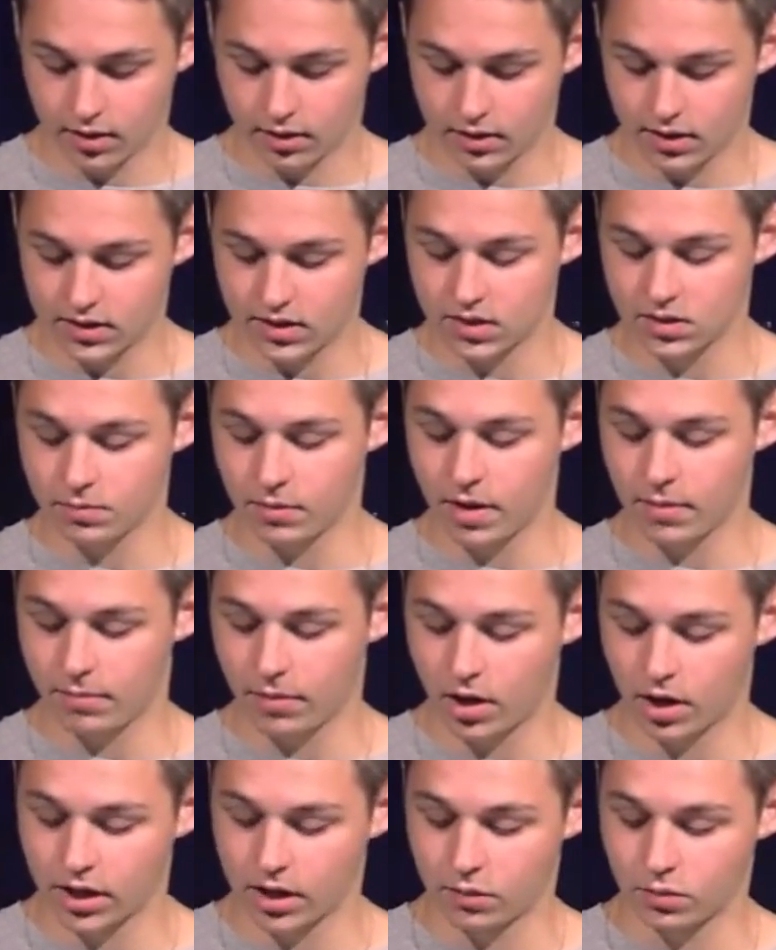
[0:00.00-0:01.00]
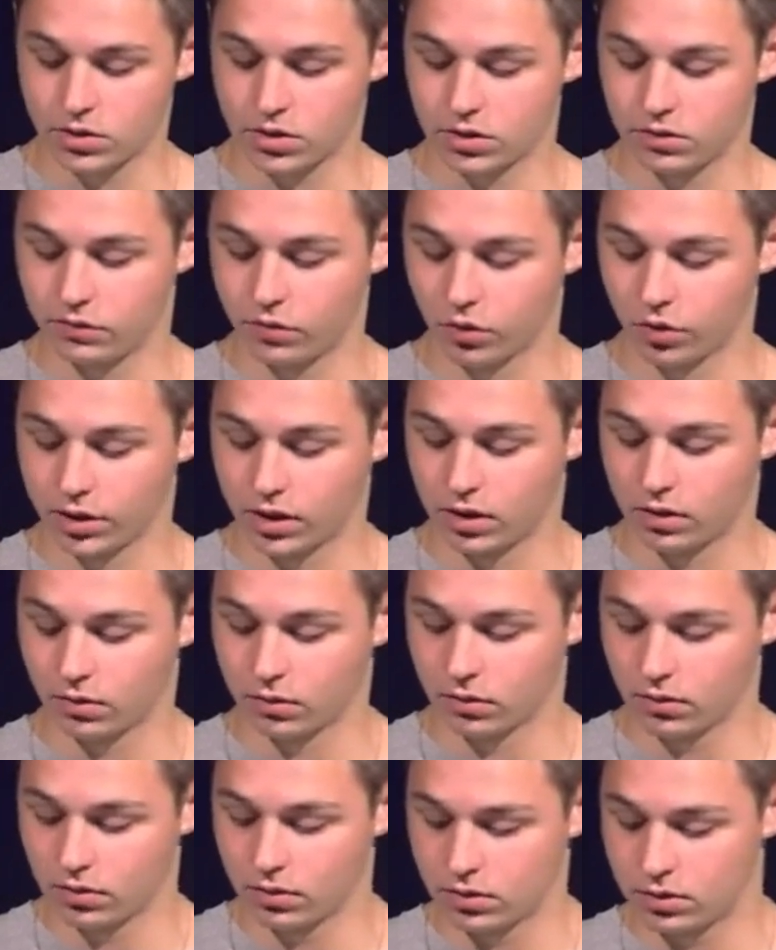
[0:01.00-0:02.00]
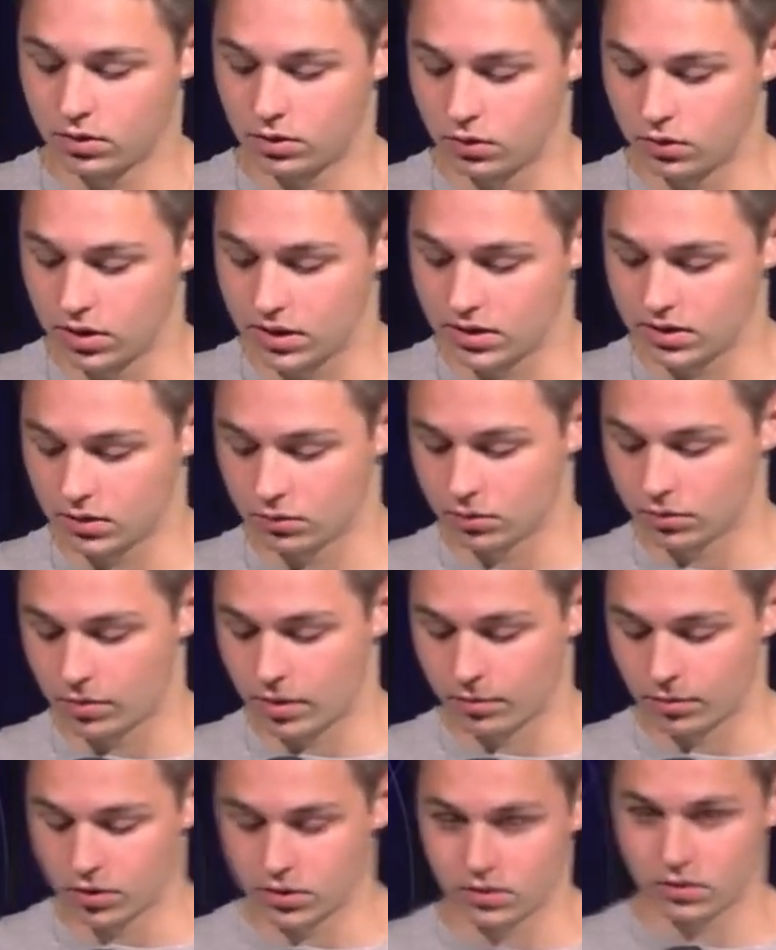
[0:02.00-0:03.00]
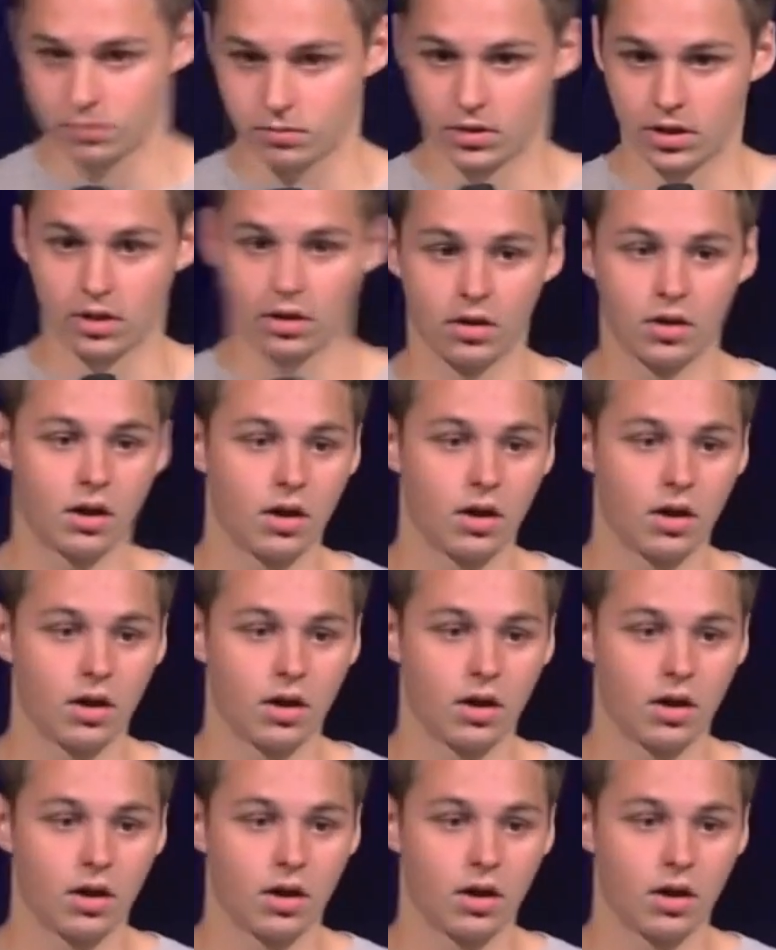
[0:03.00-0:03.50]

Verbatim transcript: This is my body, which is for you. Do this in remembrance of me.